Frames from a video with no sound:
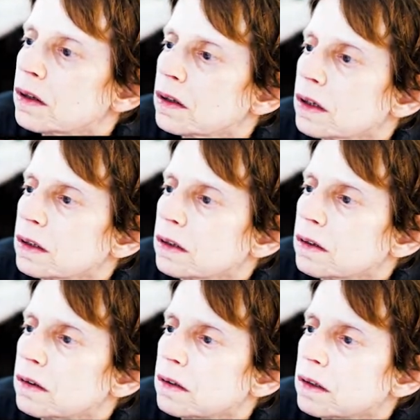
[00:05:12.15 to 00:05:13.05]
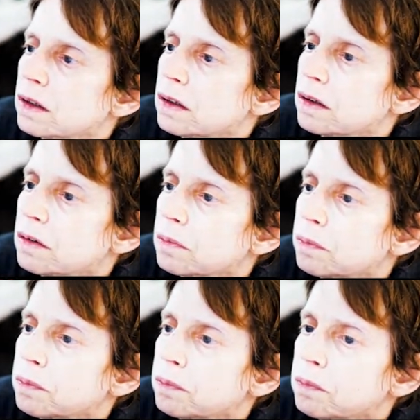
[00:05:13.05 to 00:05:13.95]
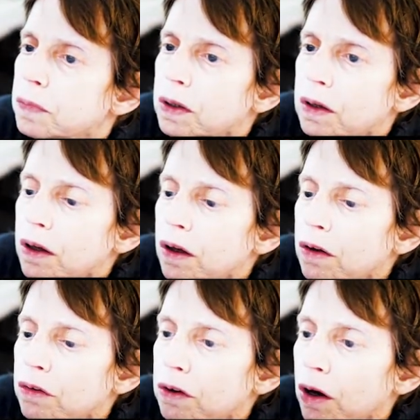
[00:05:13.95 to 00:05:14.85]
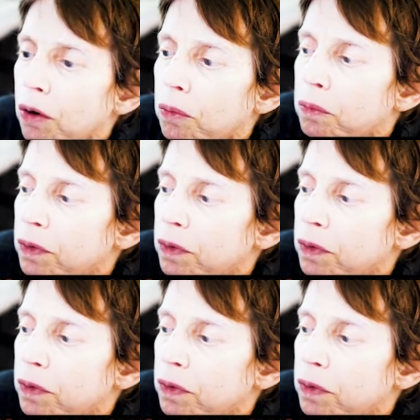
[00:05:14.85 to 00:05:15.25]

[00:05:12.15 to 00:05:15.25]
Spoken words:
Let's see. So